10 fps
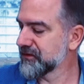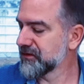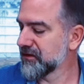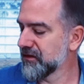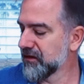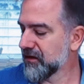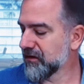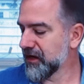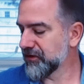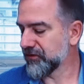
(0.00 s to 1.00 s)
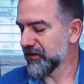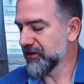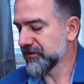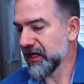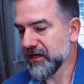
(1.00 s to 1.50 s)
All right, so
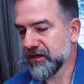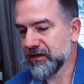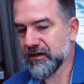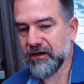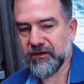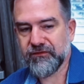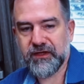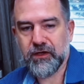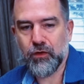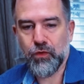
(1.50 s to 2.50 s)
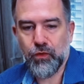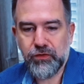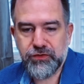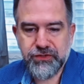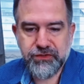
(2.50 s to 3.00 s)
here's a Café au Lait.